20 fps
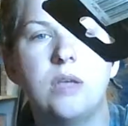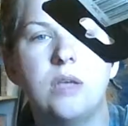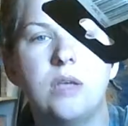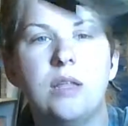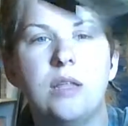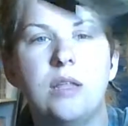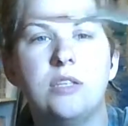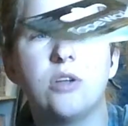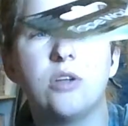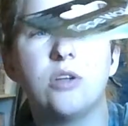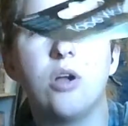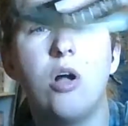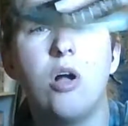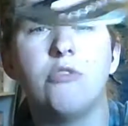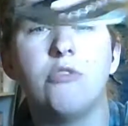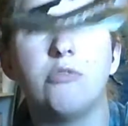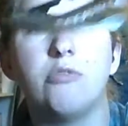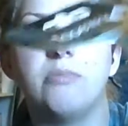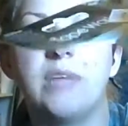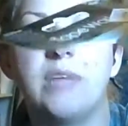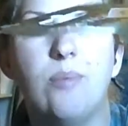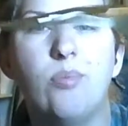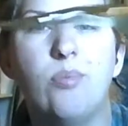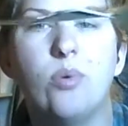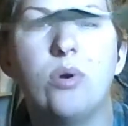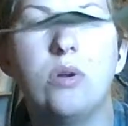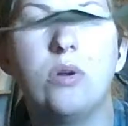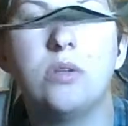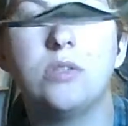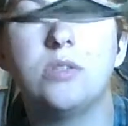And these are all from
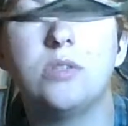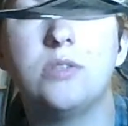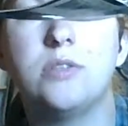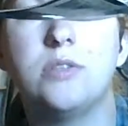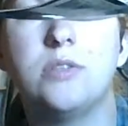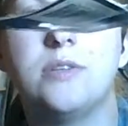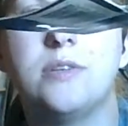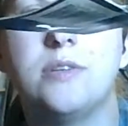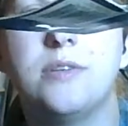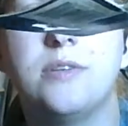Tapeworks.